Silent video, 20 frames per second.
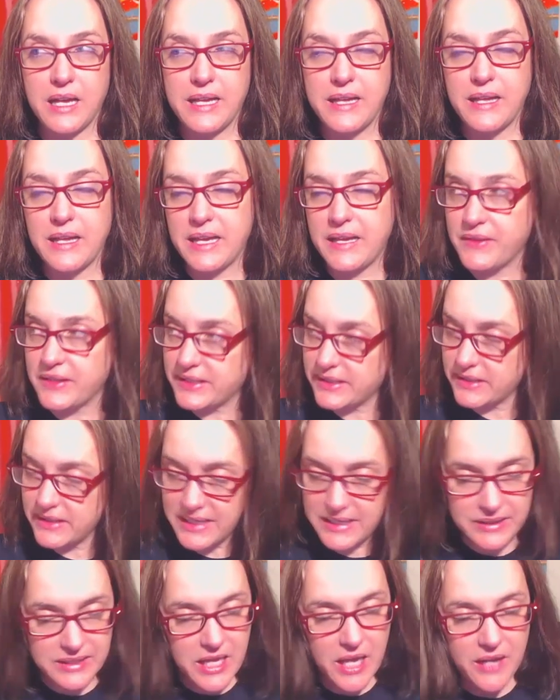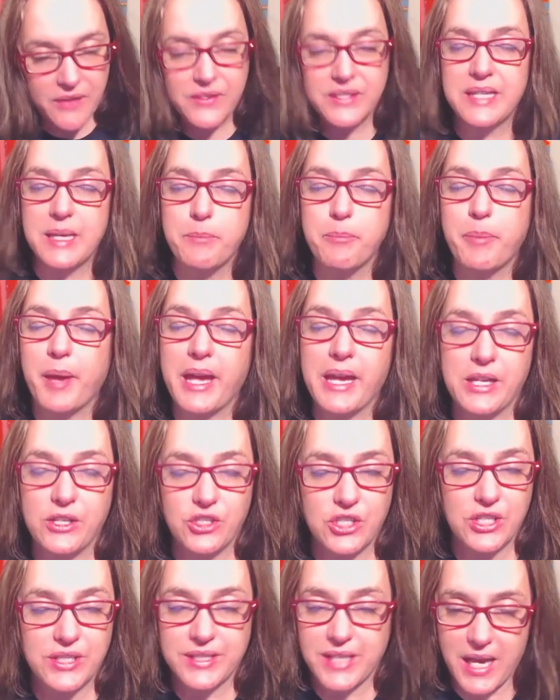in this he's not on the same
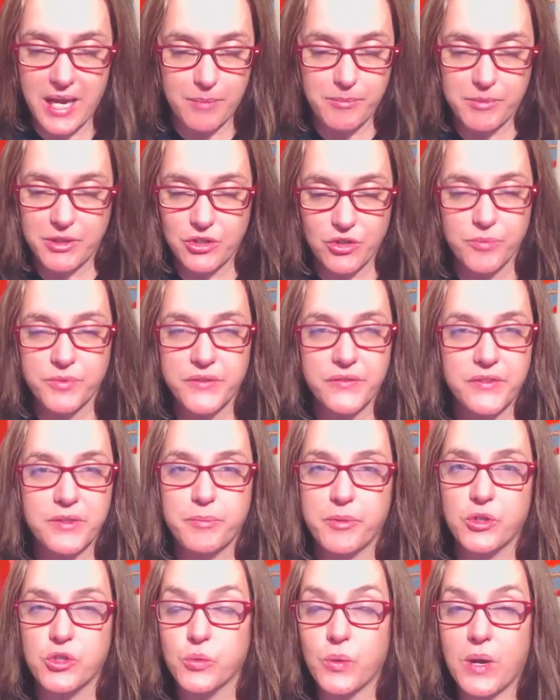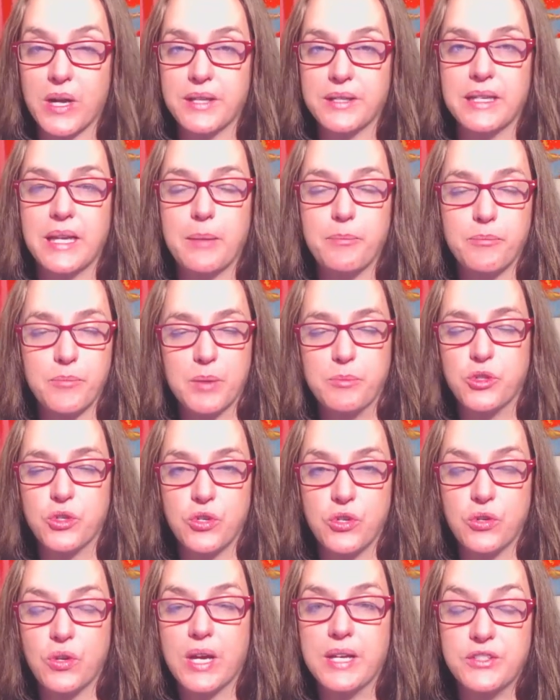page as i am in terms of spirituality i'm, I'm
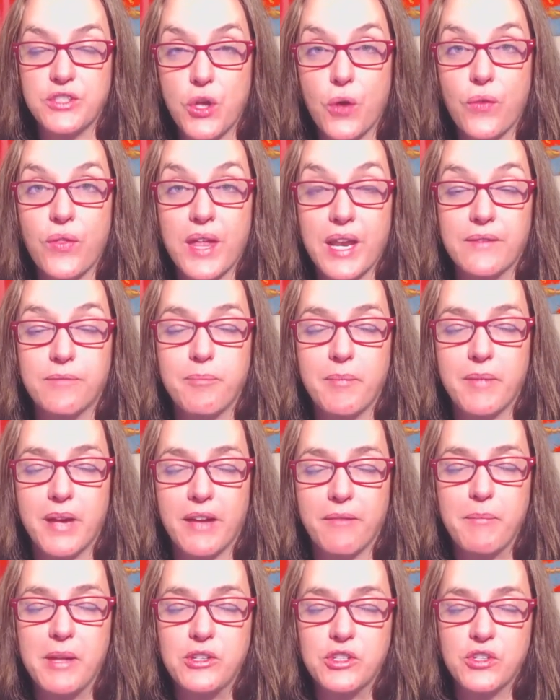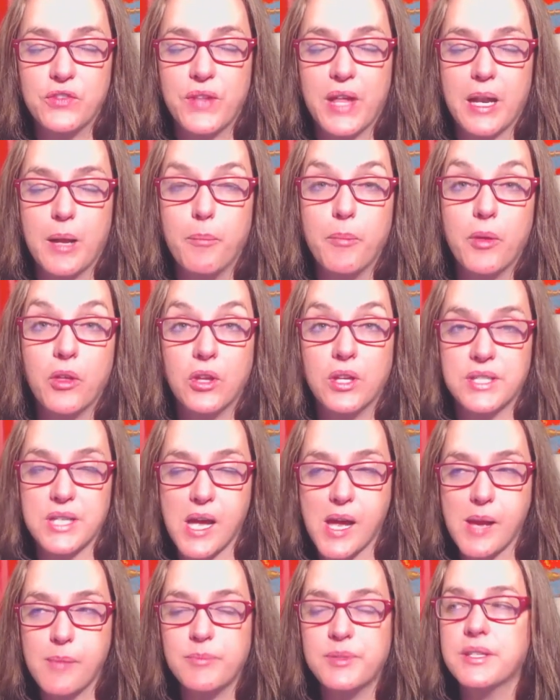sure you guys know that I've, I've, mentioned that a million
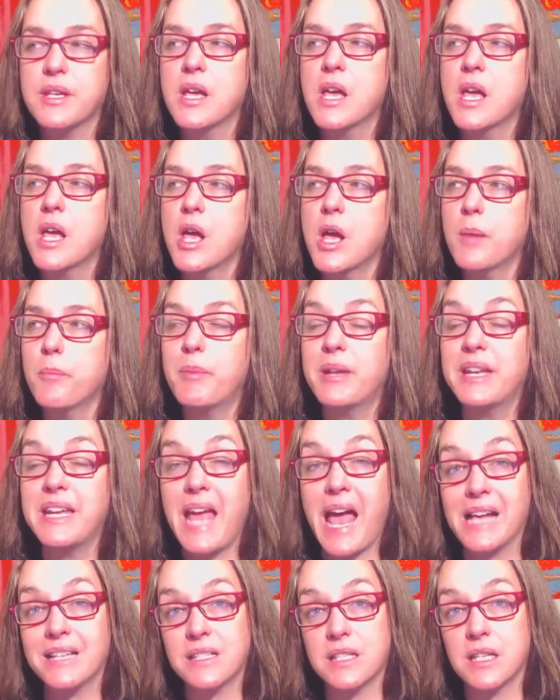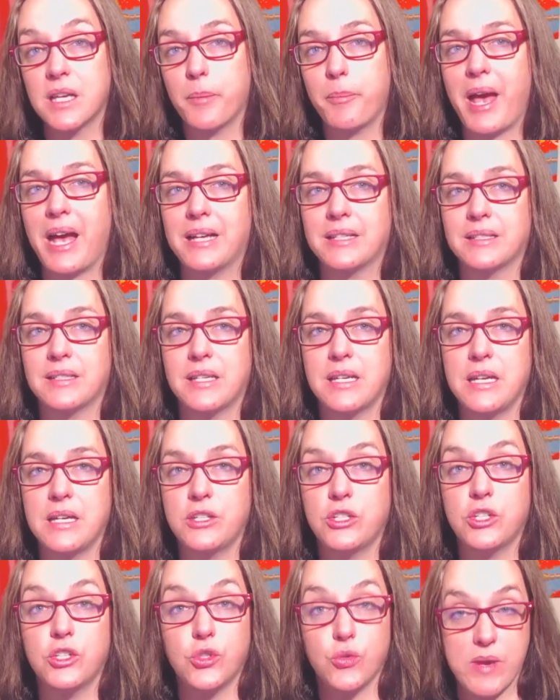times but he has the
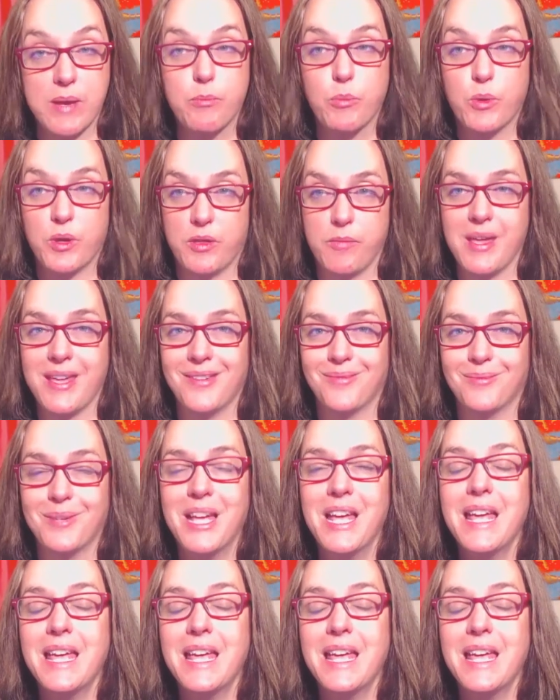capacity to dream with me